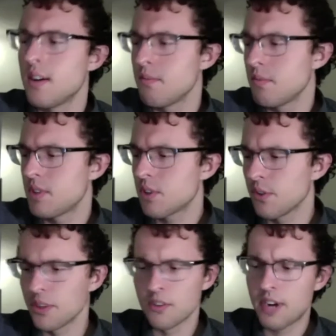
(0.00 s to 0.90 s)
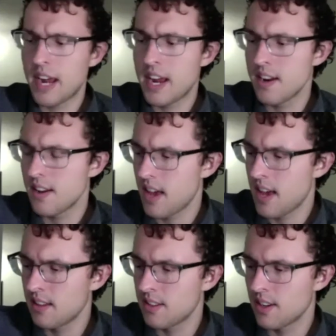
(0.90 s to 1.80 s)
It's called The Grade,
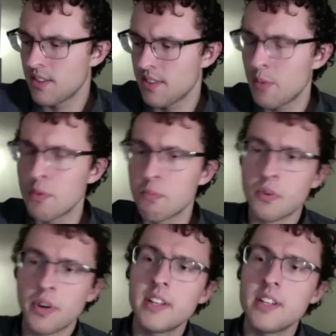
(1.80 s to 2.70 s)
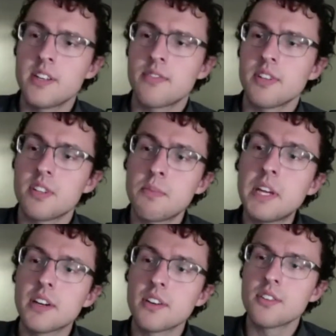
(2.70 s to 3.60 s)
and they would bring these different
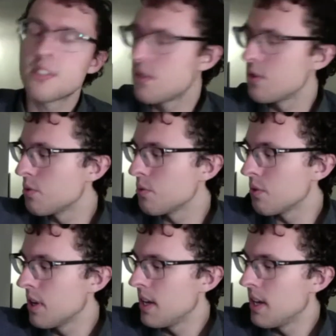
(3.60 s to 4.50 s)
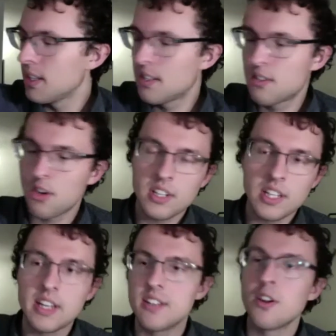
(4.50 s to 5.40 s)
speakers to talk to
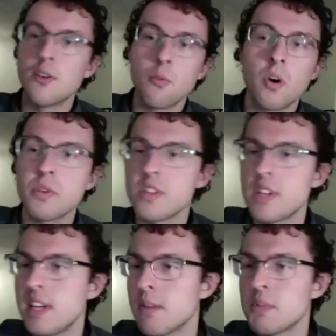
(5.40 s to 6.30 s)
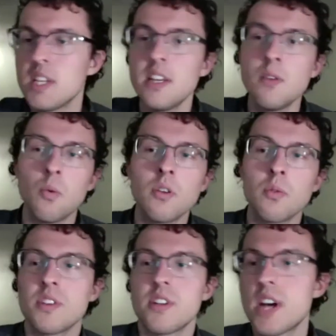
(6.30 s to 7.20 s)
kids. You know, one was an EMT, one
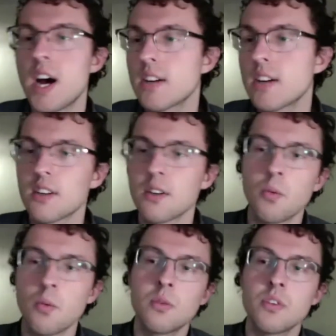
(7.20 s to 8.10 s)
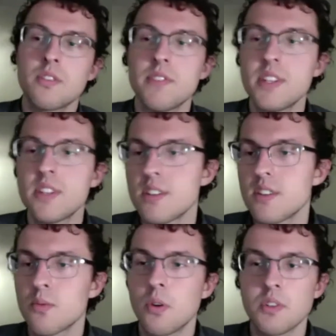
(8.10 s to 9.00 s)
was a doctor, one was a
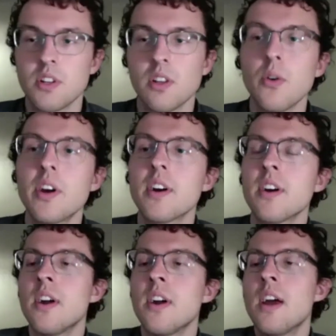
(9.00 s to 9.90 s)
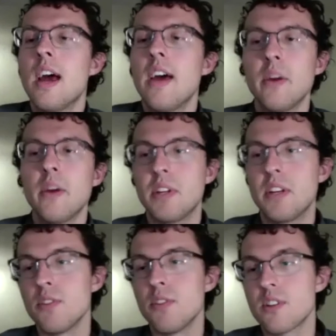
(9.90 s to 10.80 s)
physicist, one was a lawyer, and they would give
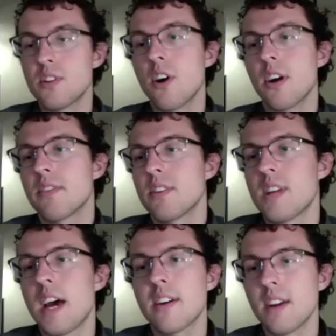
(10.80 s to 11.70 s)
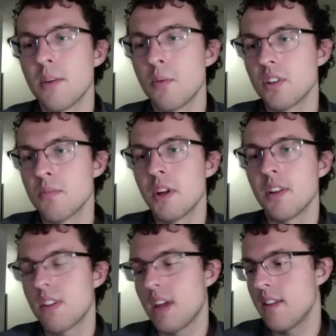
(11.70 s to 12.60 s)
you this talk every Saturday, once a month.
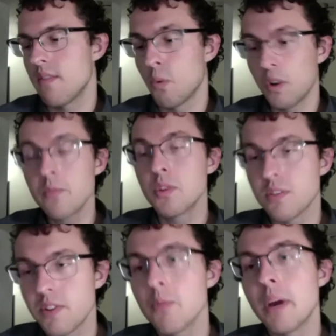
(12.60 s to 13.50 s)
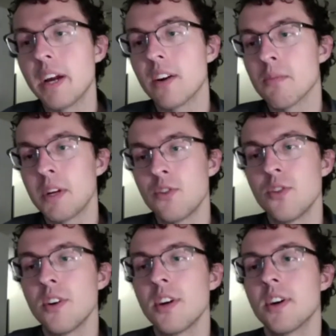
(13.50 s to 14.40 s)
And one of them was a filmmaker in my
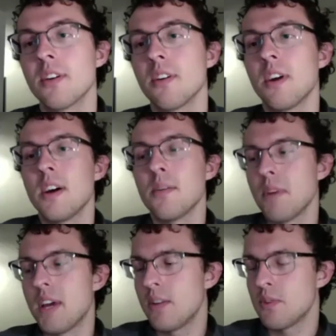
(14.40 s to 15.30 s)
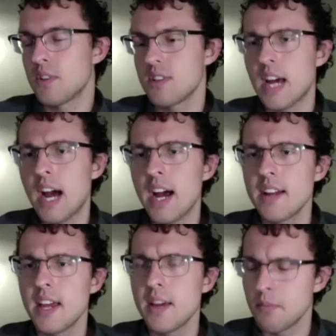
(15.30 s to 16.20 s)
junior year, and it was this guy
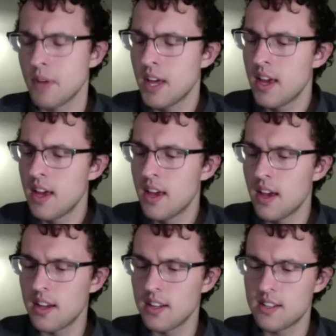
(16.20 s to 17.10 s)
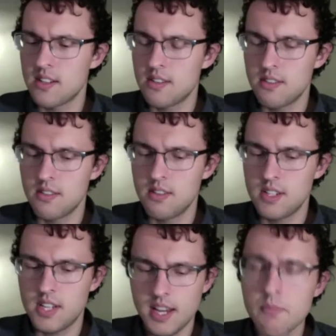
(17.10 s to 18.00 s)
named uh,
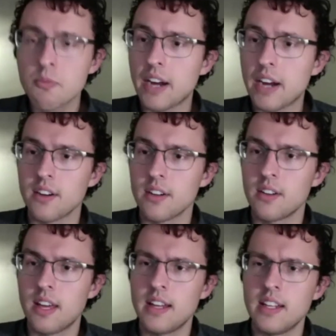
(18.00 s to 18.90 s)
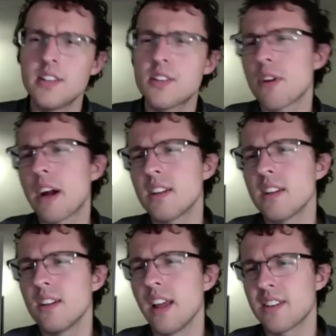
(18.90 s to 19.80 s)
Tim Reckert, and he's
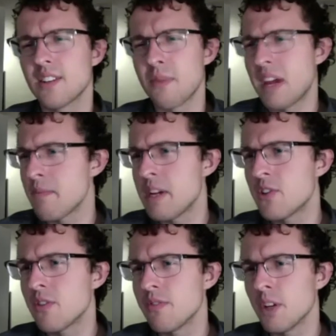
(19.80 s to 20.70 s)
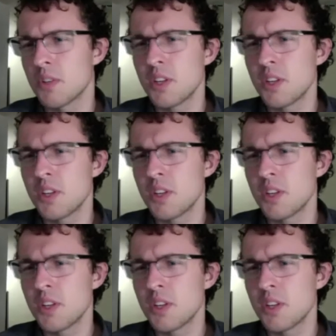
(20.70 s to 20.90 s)
directed like some animation films.